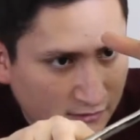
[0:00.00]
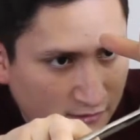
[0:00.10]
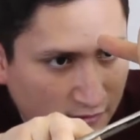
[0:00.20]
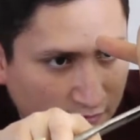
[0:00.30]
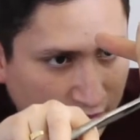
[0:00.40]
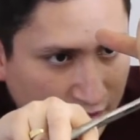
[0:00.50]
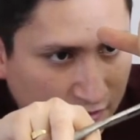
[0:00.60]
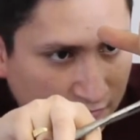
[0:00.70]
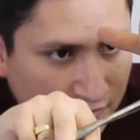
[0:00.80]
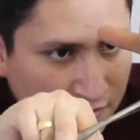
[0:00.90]
go
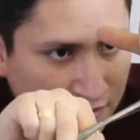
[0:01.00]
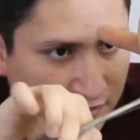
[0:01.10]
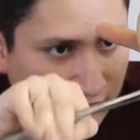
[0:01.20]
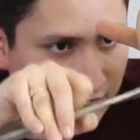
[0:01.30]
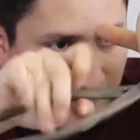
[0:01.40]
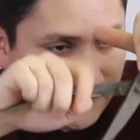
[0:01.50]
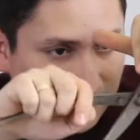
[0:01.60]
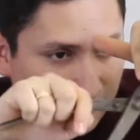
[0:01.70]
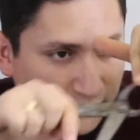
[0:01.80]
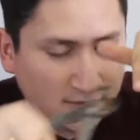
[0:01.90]
and try
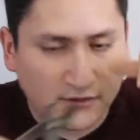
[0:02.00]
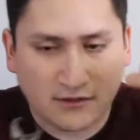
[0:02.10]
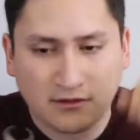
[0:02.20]
to